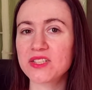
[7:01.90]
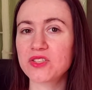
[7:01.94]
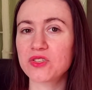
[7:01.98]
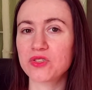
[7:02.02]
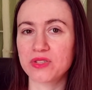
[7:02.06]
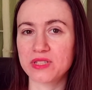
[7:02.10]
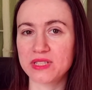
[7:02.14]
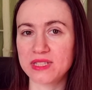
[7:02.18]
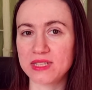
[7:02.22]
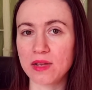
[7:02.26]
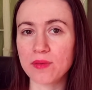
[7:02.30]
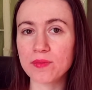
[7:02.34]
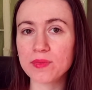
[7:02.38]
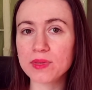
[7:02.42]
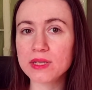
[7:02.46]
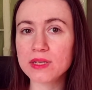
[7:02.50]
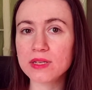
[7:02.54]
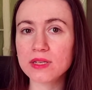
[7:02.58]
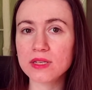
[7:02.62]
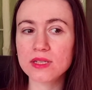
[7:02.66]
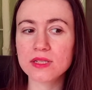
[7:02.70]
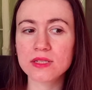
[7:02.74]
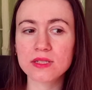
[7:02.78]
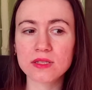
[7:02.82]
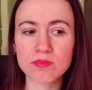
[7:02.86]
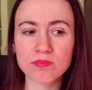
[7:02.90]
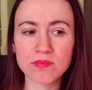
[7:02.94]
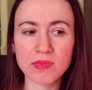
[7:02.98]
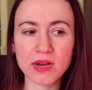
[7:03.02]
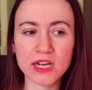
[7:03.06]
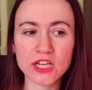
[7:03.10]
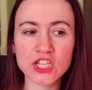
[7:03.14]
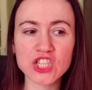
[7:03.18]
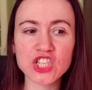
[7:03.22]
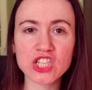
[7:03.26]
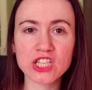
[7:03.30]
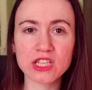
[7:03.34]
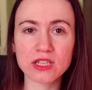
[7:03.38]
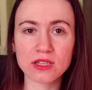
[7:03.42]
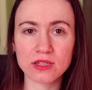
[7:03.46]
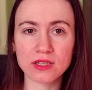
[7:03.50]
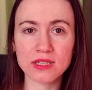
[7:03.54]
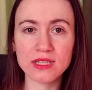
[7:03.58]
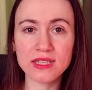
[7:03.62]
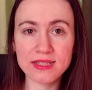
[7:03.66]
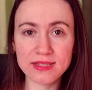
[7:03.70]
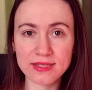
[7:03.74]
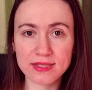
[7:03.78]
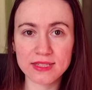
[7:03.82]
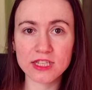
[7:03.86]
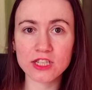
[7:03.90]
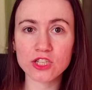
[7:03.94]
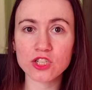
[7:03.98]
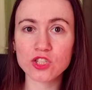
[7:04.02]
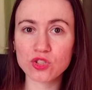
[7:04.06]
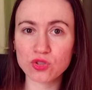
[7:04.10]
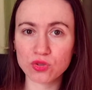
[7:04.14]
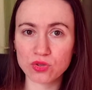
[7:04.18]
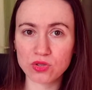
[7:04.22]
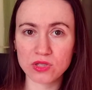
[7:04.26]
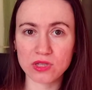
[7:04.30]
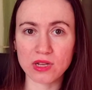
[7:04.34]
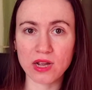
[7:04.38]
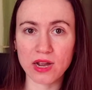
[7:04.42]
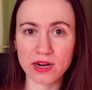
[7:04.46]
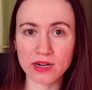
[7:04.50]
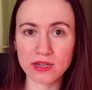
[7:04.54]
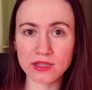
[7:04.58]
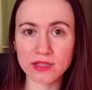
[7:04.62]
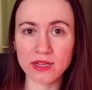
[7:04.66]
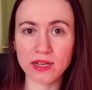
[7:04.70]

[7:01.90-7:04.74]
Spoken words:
or something, it's much easier to start.